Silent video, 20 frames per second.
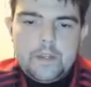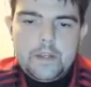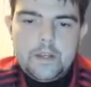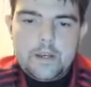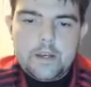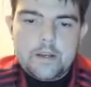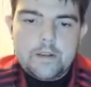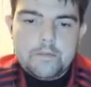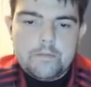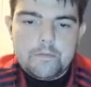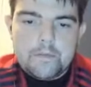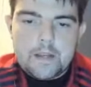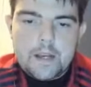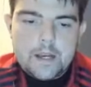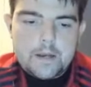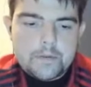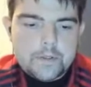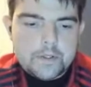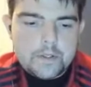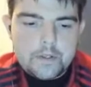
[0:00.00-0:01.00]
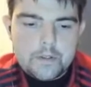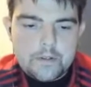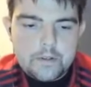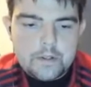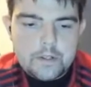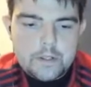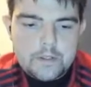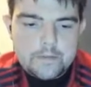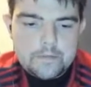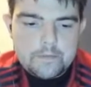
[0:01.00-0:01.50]
Yeah,
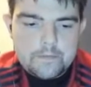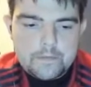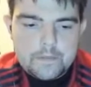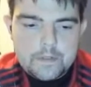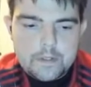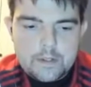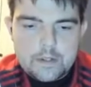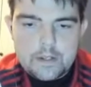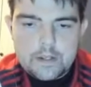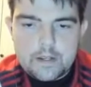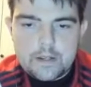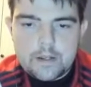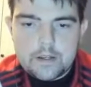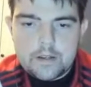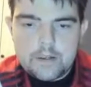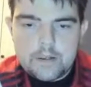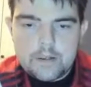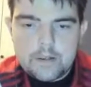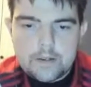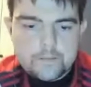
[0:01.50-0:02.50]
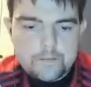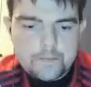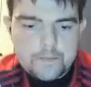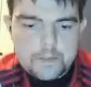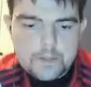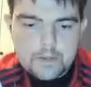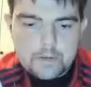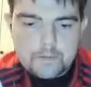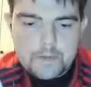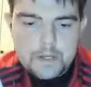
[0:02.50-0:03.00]
absolutely.
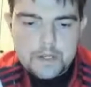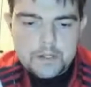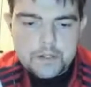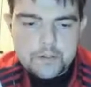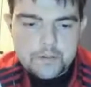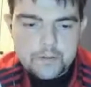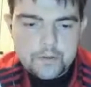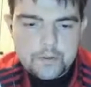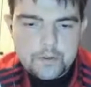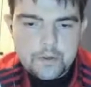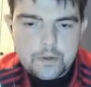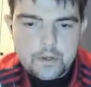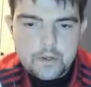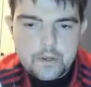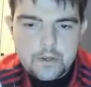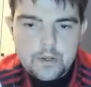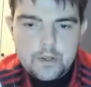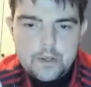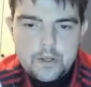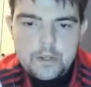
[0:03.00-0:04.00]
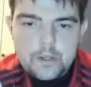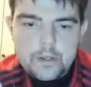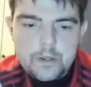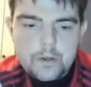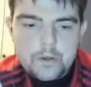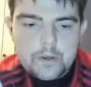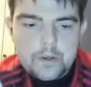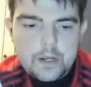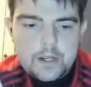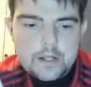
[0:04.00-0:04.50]
So make sure
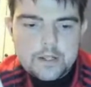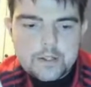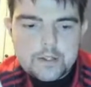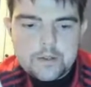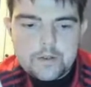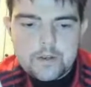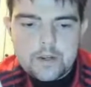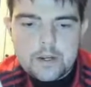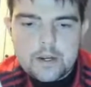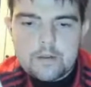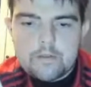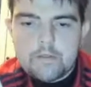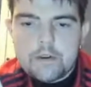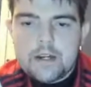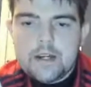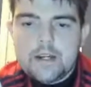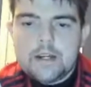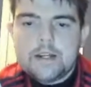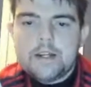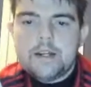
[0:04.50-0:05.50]
you guys do that right